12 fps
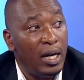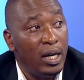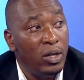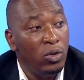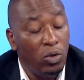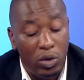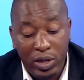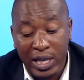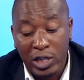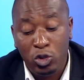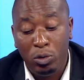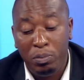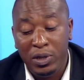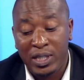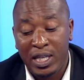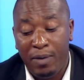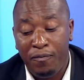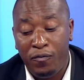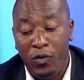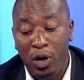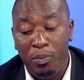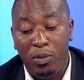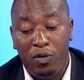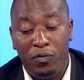you know, there should be some
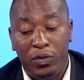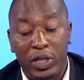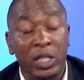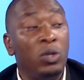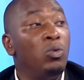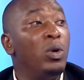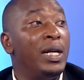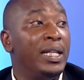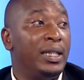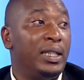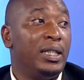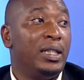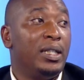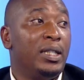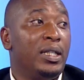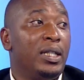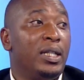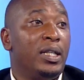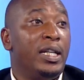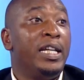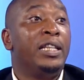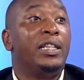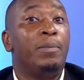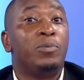form of equality
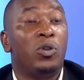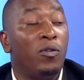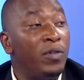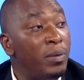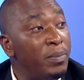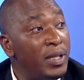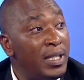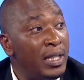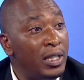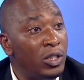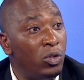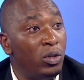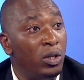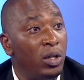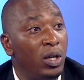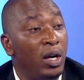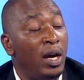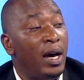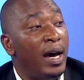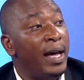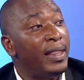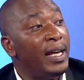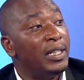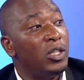in terms of representation.
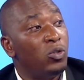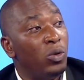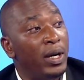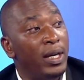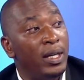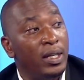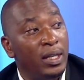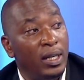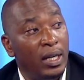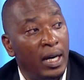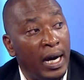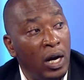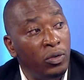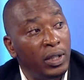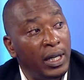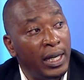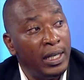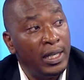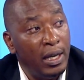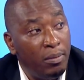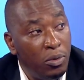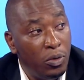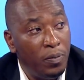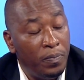And that is why a county like
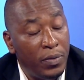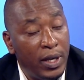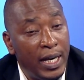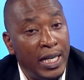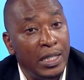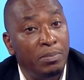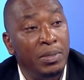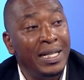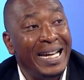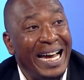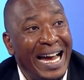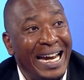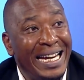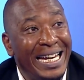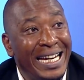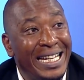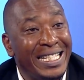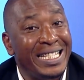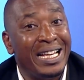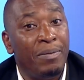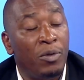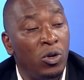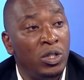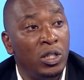Kiambu is being handed some
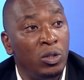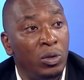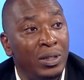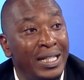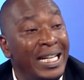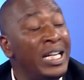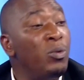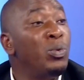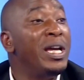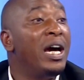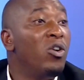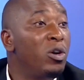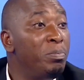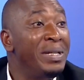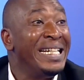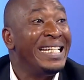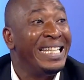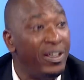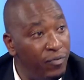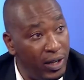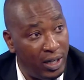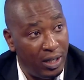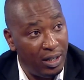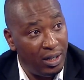constituency. We are not being
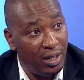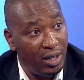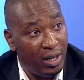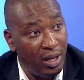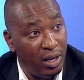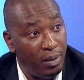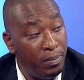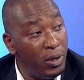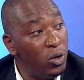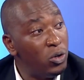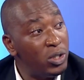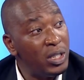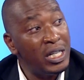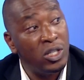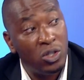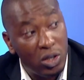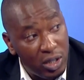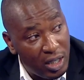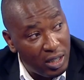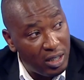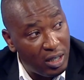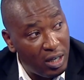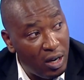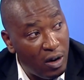given because resources
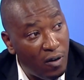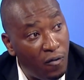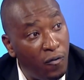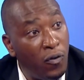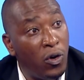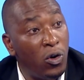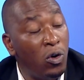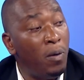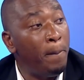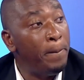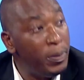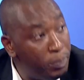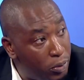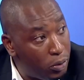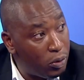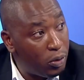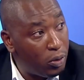for people.